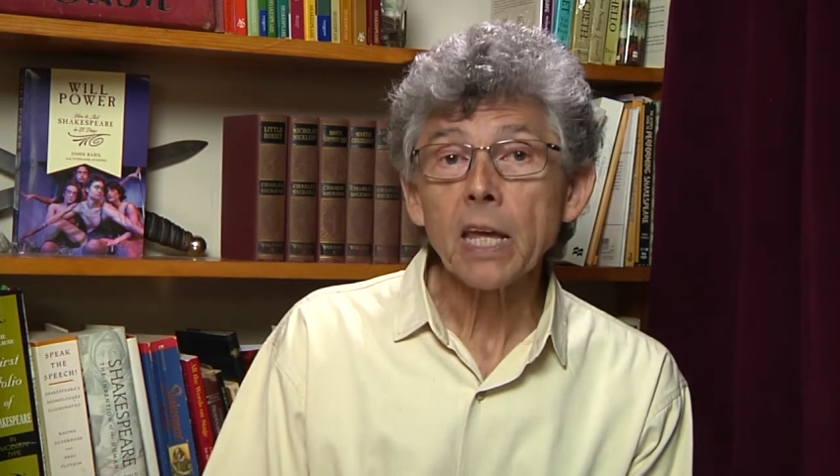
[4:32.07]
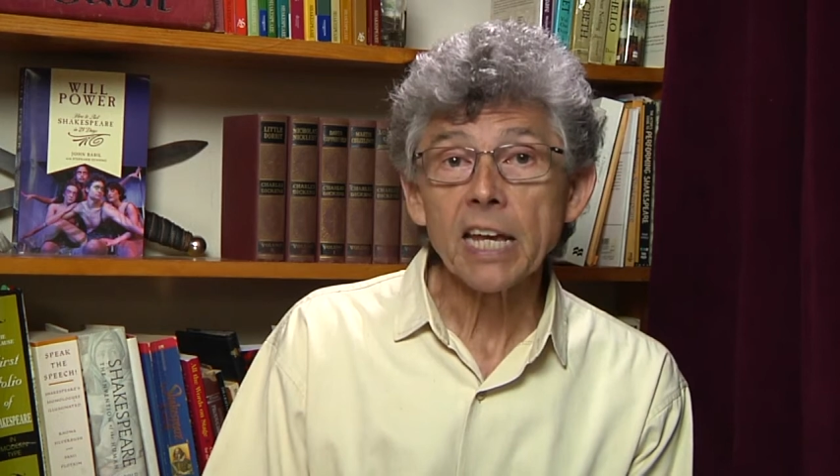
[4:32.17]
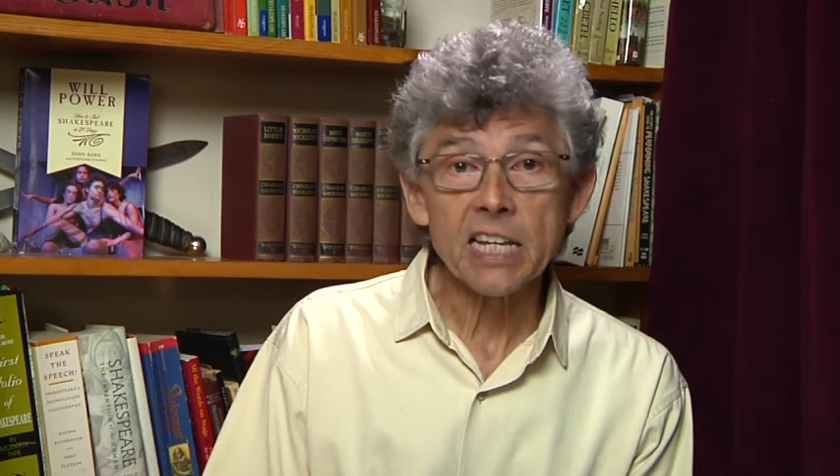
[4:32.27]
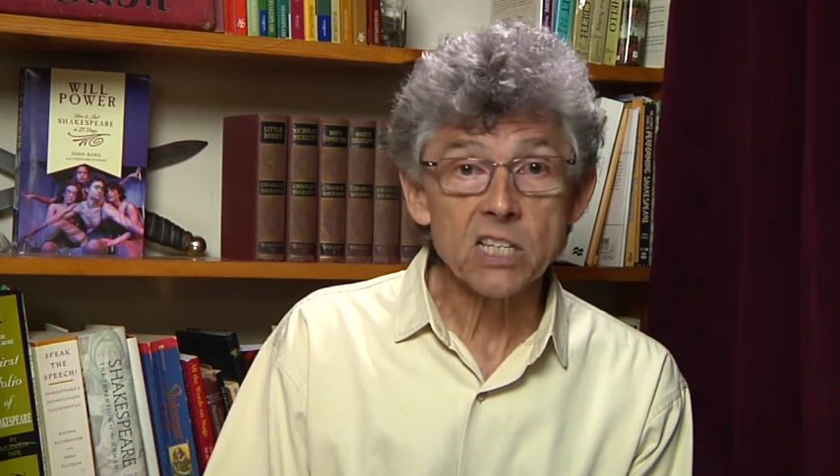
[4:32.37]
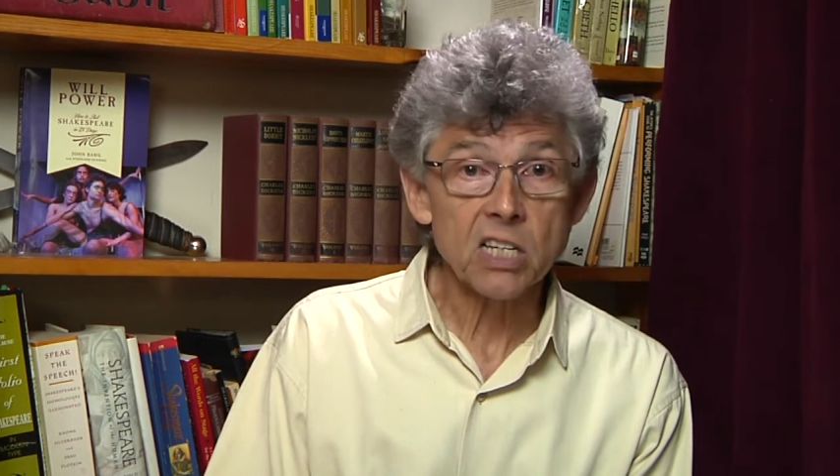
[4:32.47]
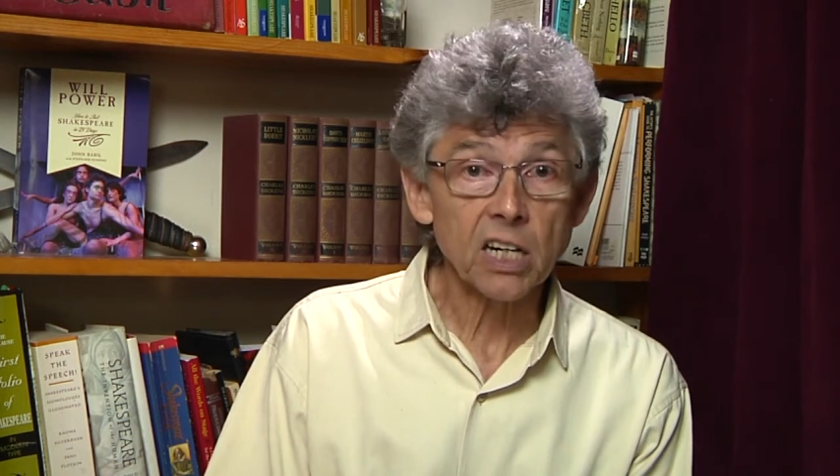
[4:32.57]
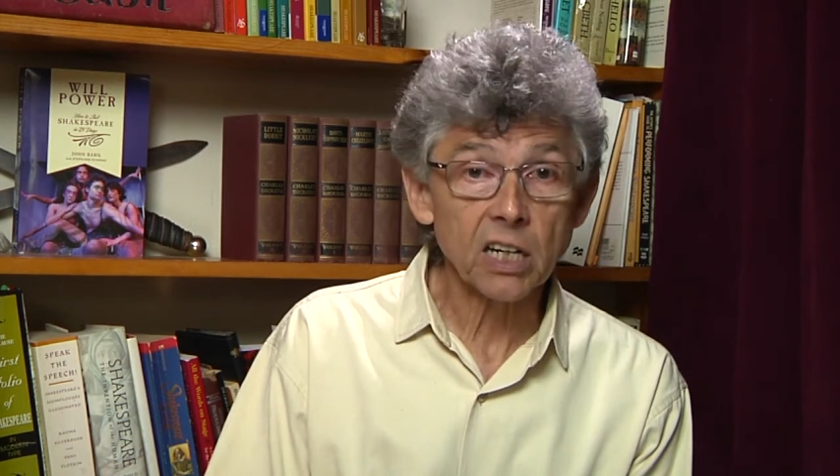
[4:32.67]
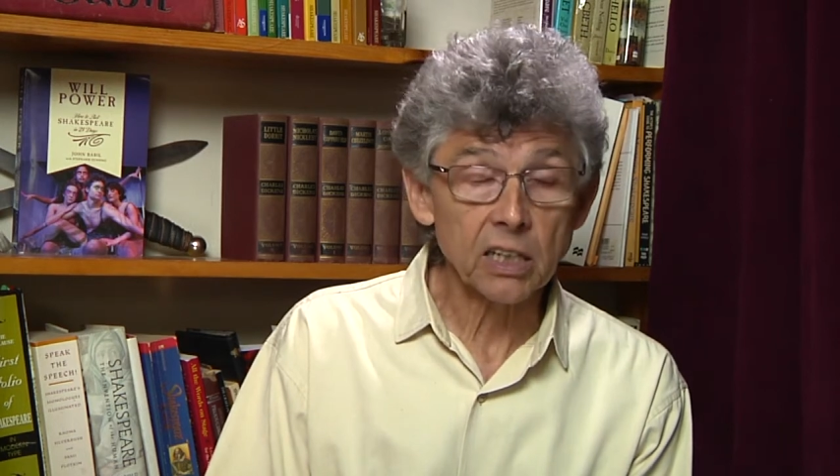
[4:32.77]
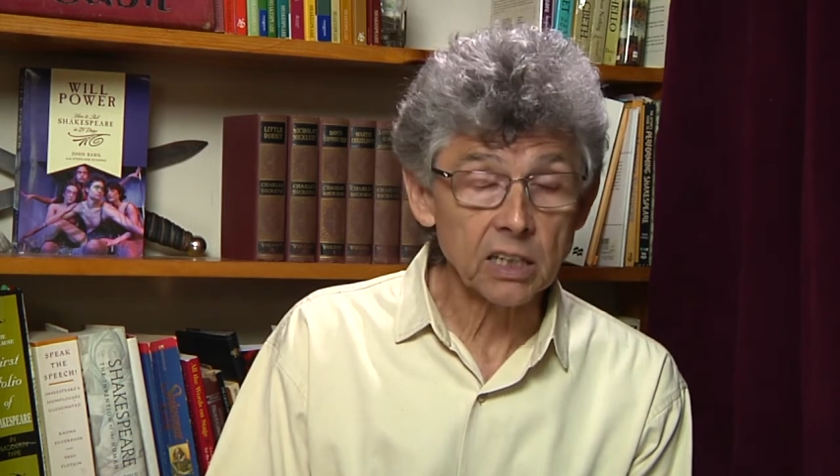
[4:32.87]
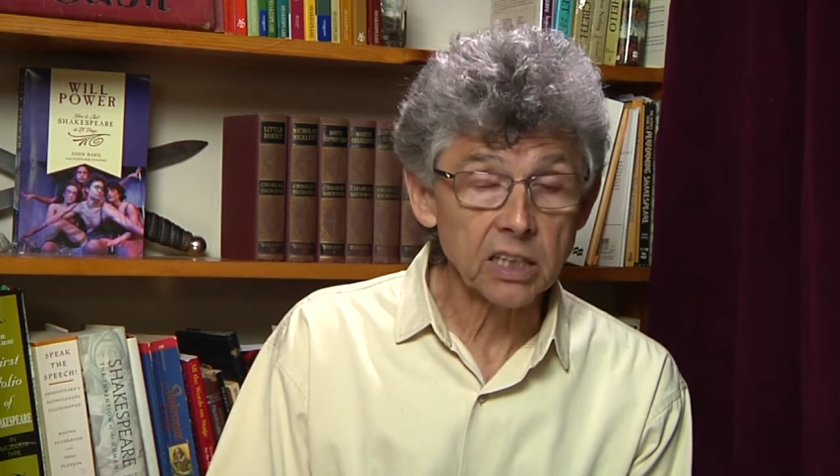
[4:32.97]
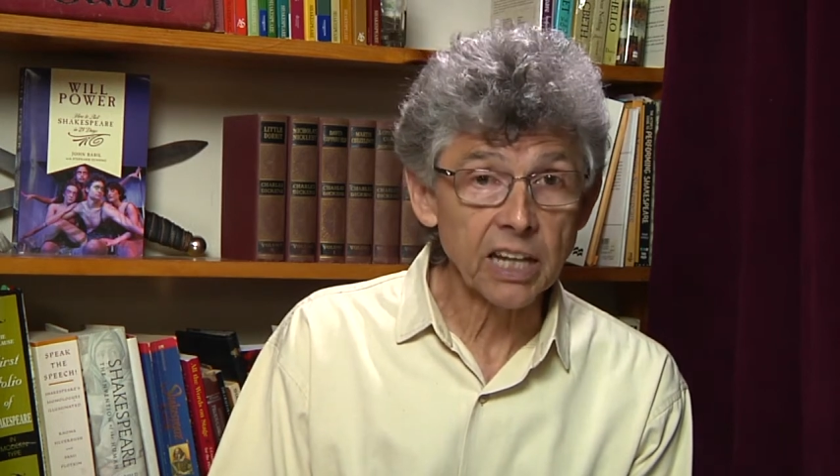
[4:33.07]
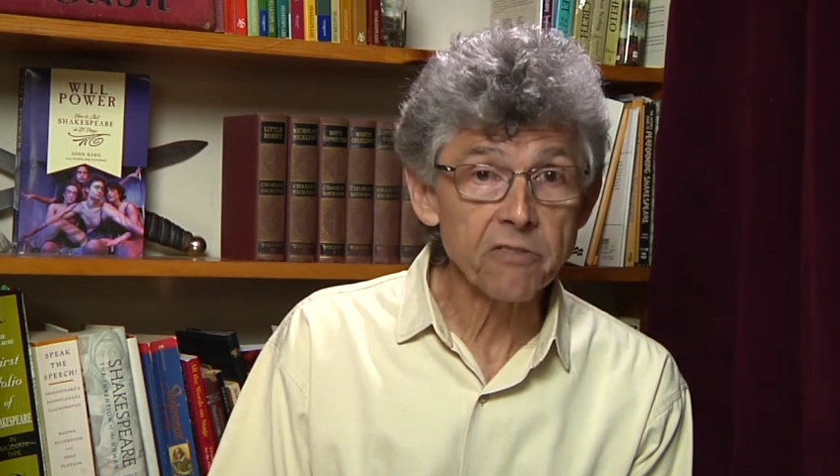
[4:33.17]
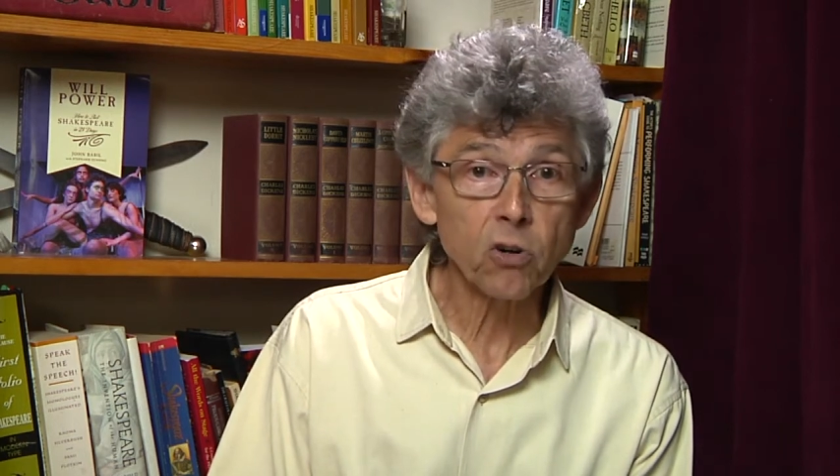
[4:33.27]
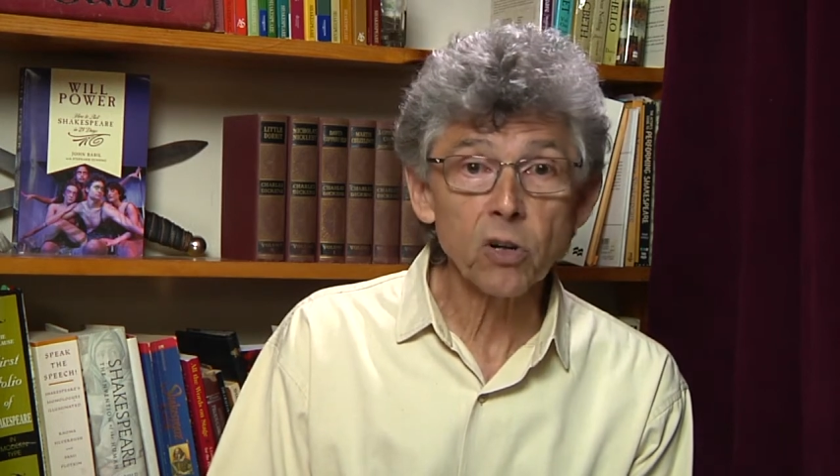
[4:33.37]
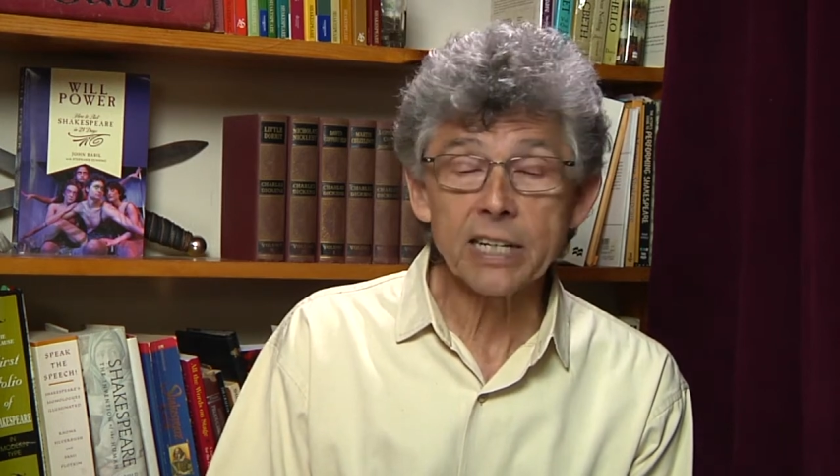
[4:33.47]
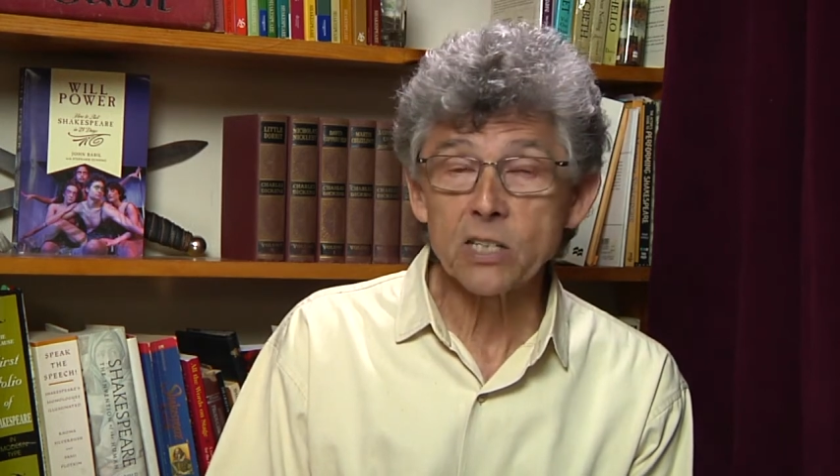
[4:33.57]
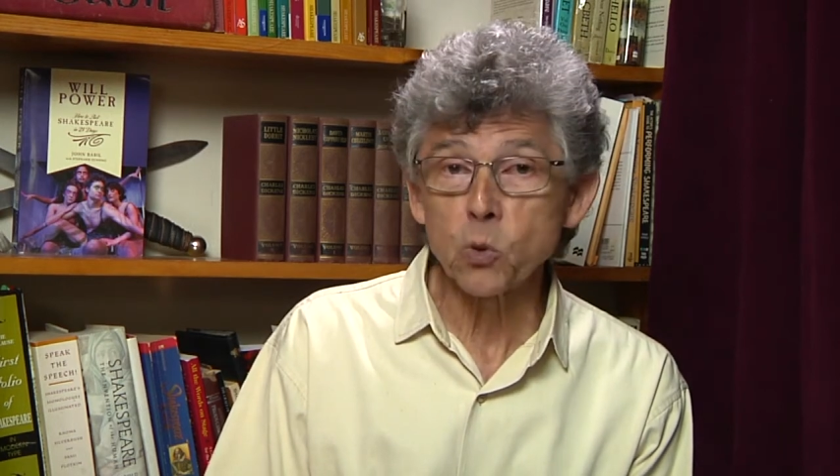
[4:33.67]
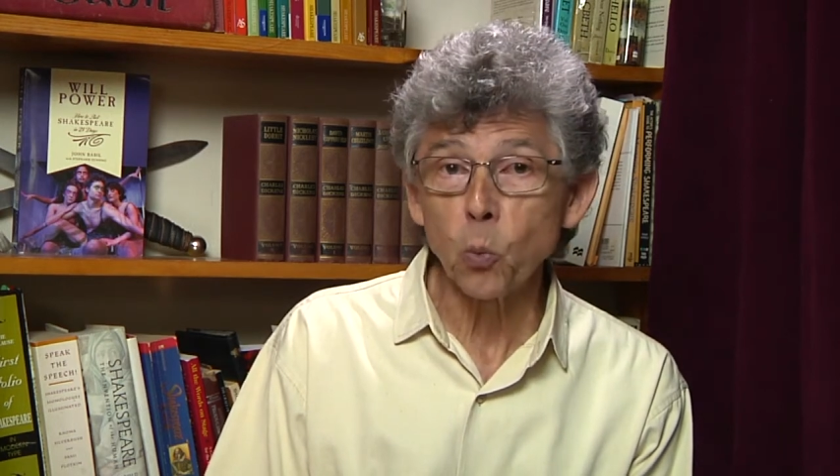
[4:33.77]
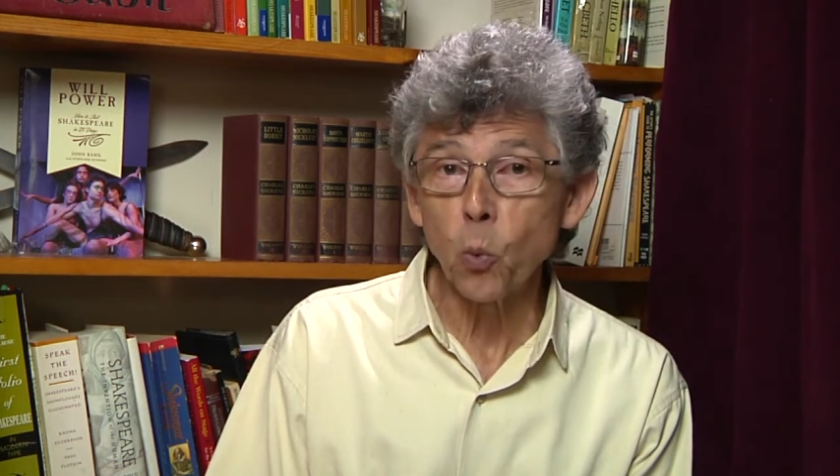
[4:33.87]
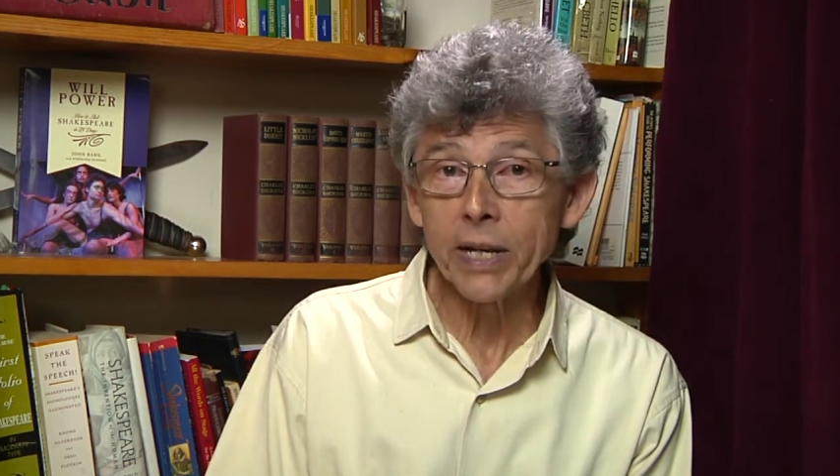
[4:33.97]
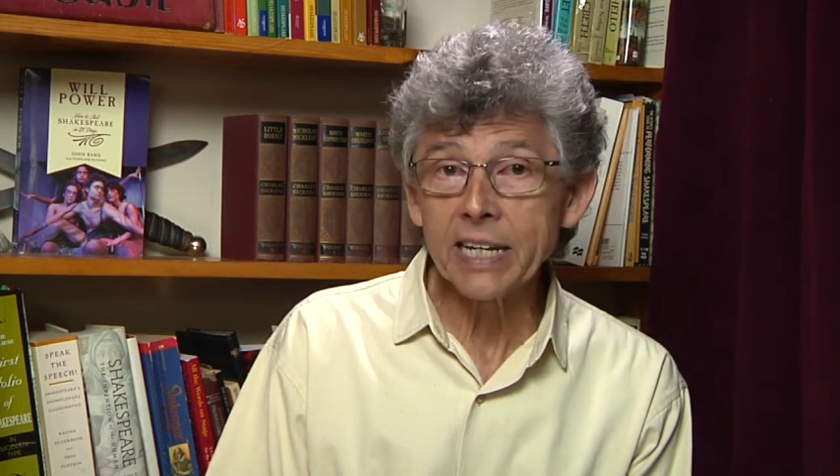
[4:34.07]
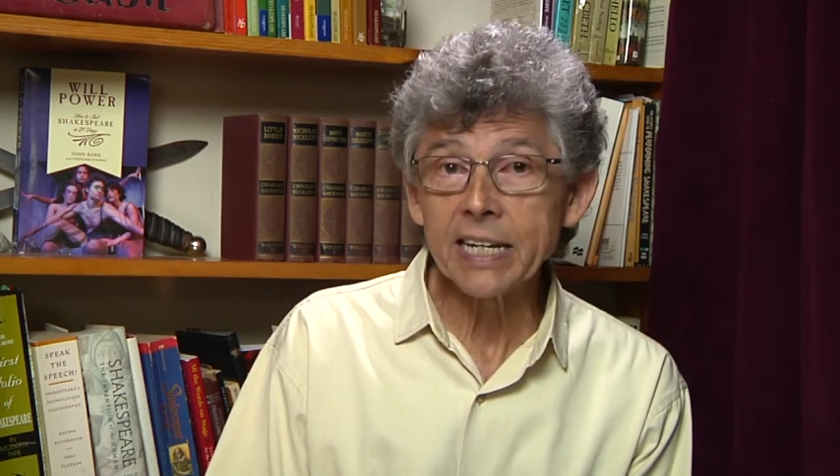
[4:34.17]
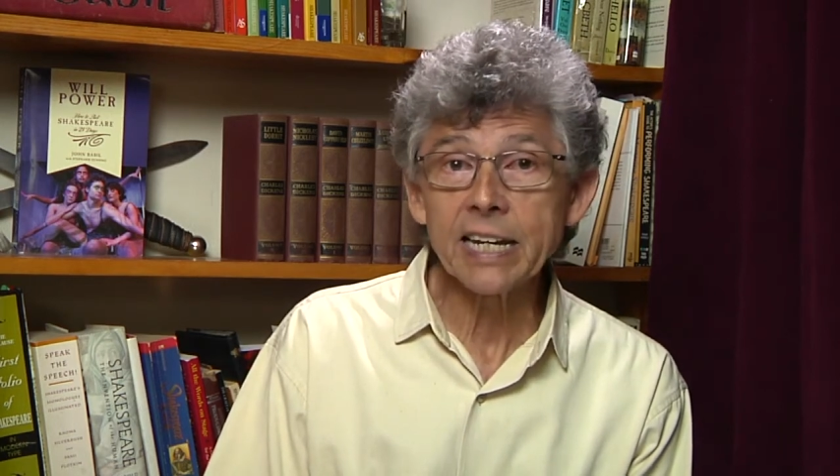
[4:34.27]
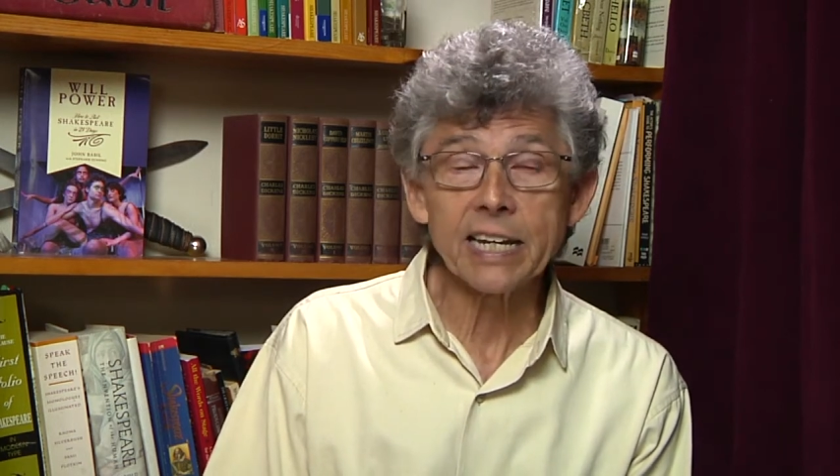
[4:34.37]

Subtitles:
It's clever, it's witty,